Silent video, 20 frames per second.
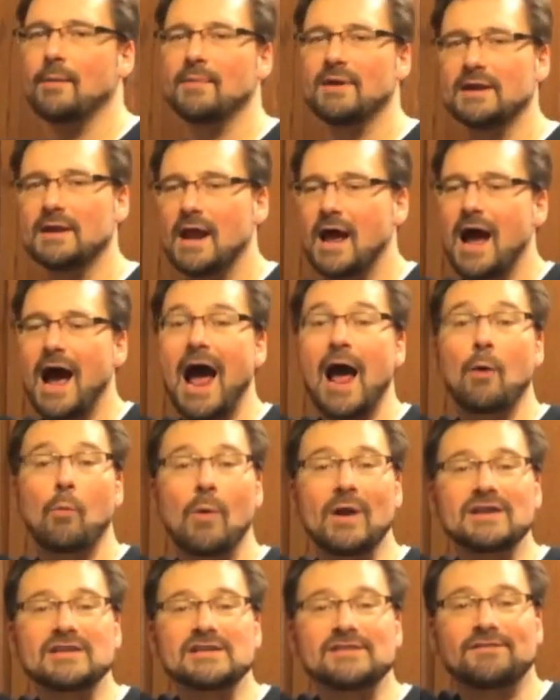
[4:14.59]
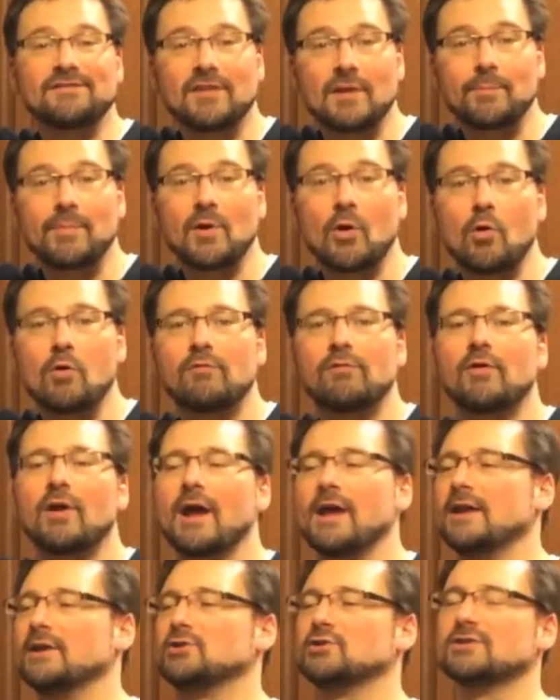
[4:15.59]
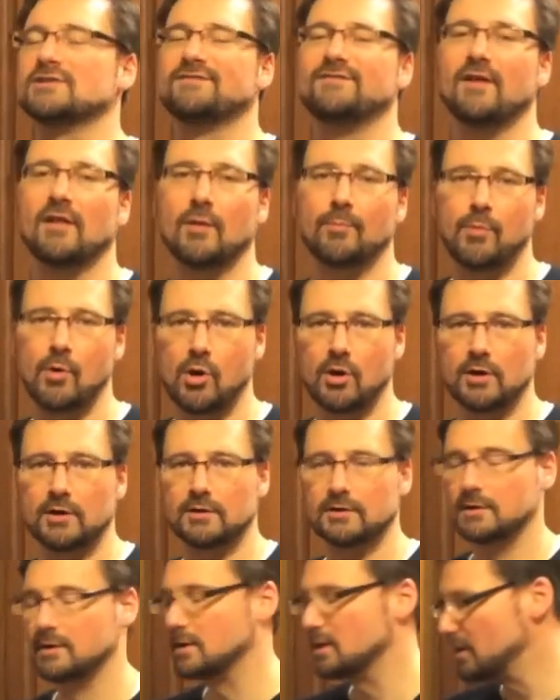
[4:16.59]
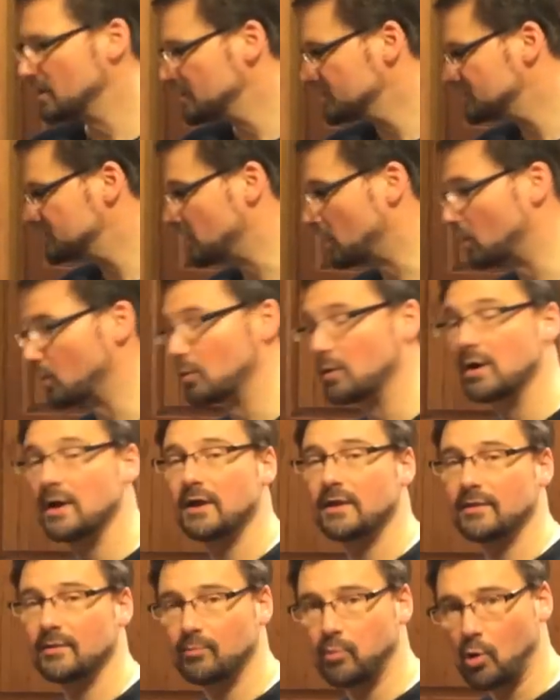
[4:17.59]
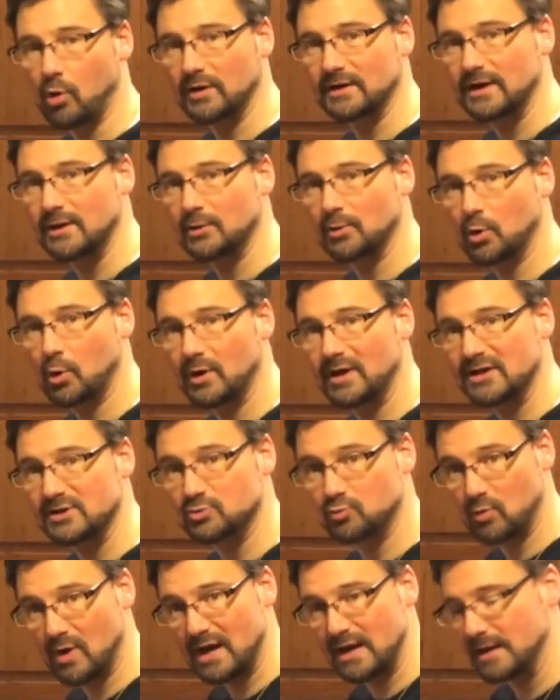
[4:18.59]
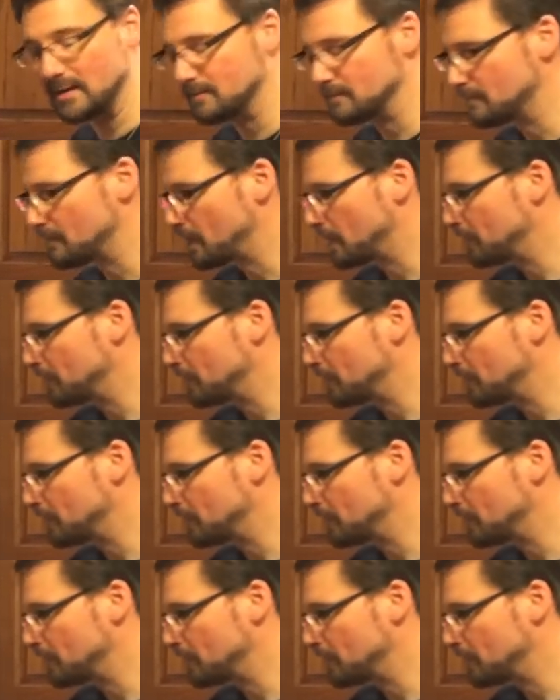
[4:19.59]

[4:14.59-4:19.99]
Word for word: I mean, I went to flip it over, and it just fell apart. So the pork tenderloin is ready.